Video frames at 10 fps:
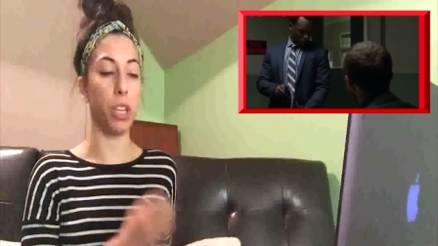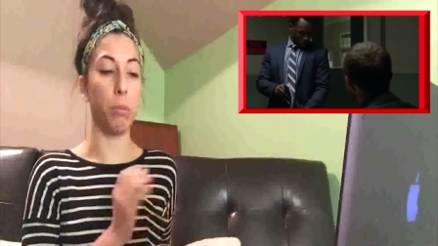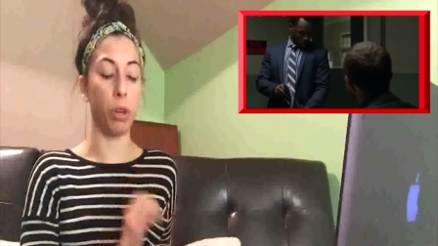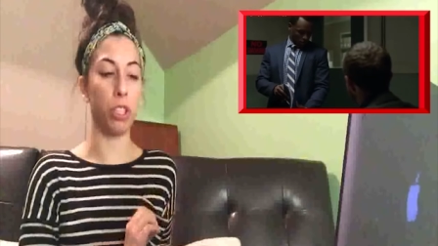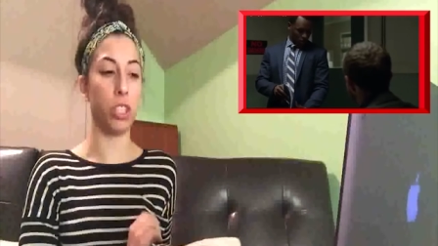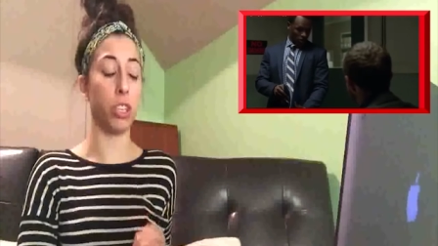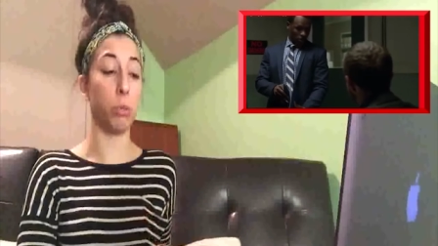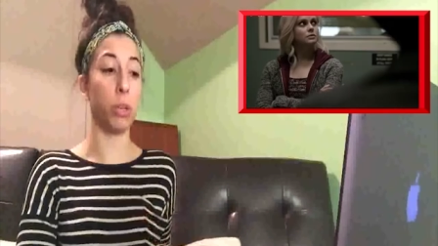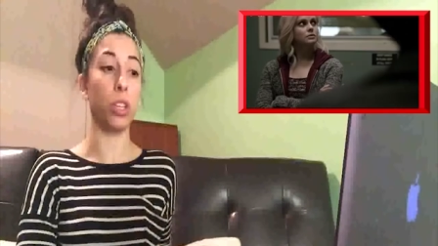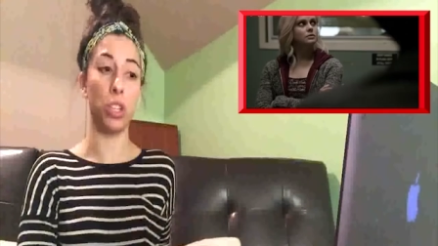and Mark
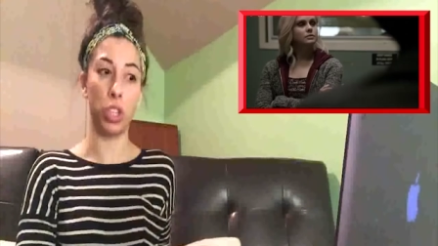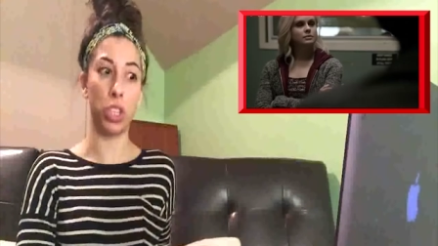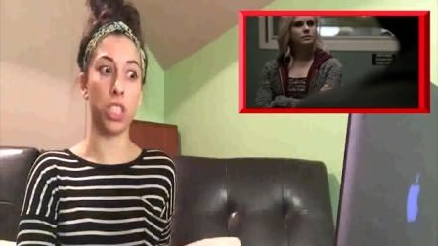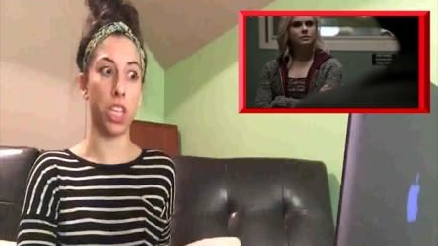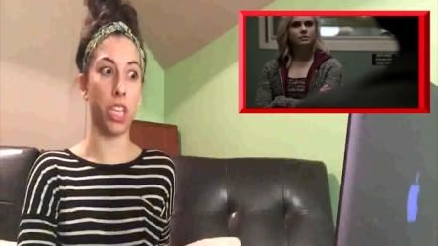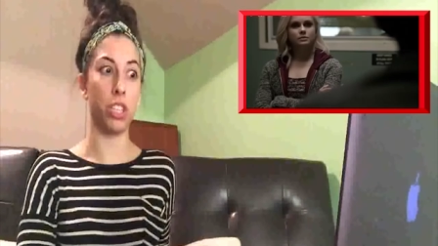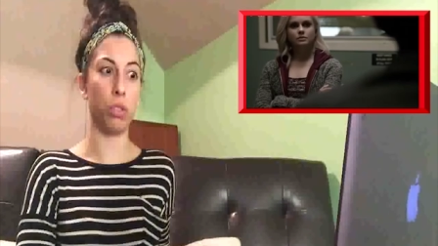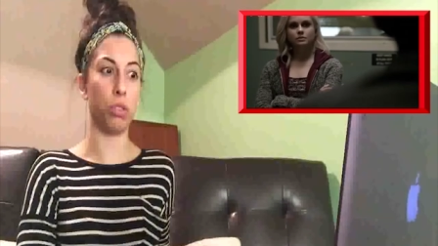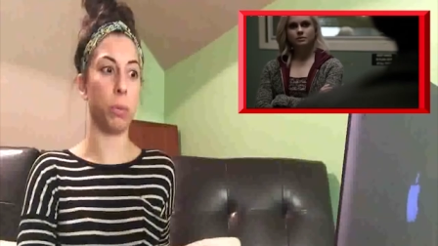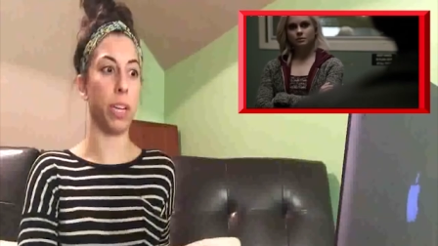Zuckerberg looks like a
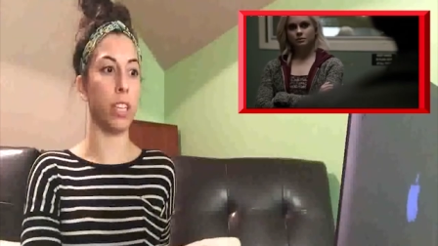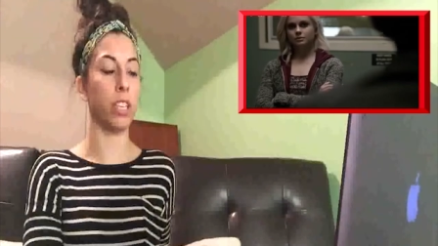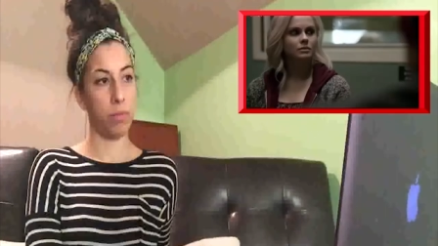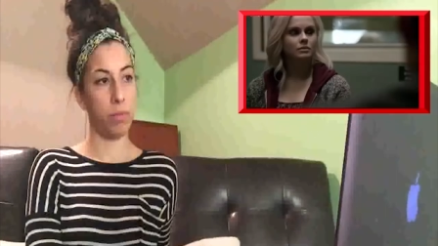douchebag.